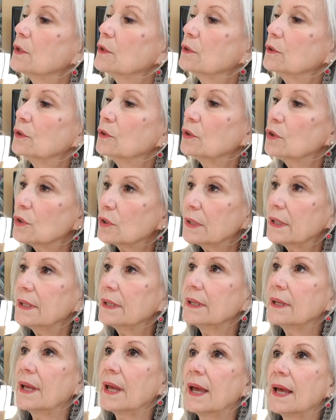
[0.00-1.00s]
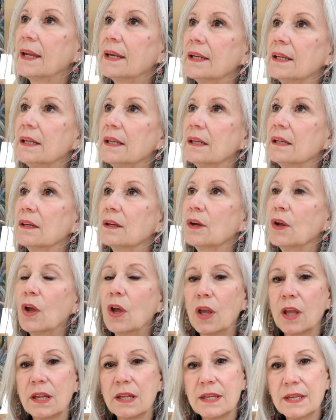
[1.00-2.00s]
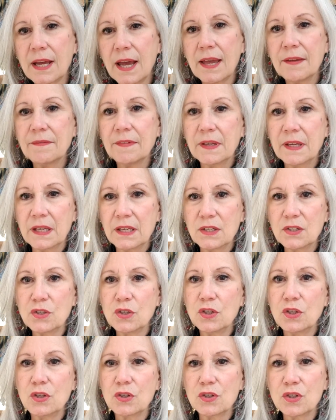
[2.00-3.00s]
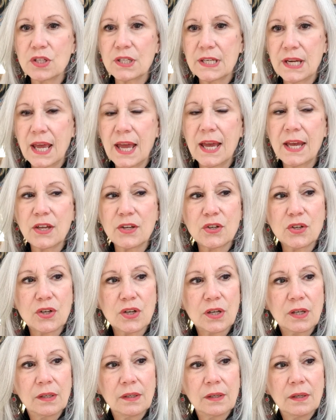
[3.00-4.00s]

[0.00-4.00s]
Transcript: looking at it, diving into your stash,